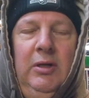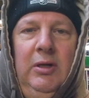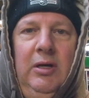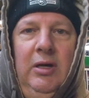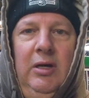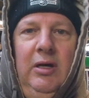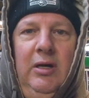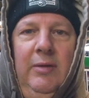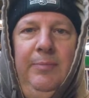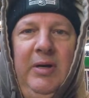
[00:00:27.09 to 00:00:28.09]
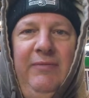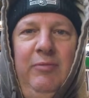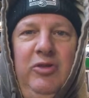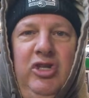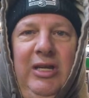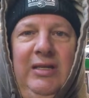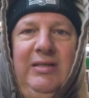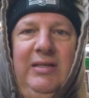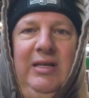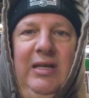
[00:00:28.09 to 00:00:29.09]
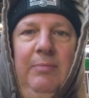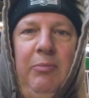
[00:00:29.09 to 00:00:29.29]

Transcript: Bought it from JC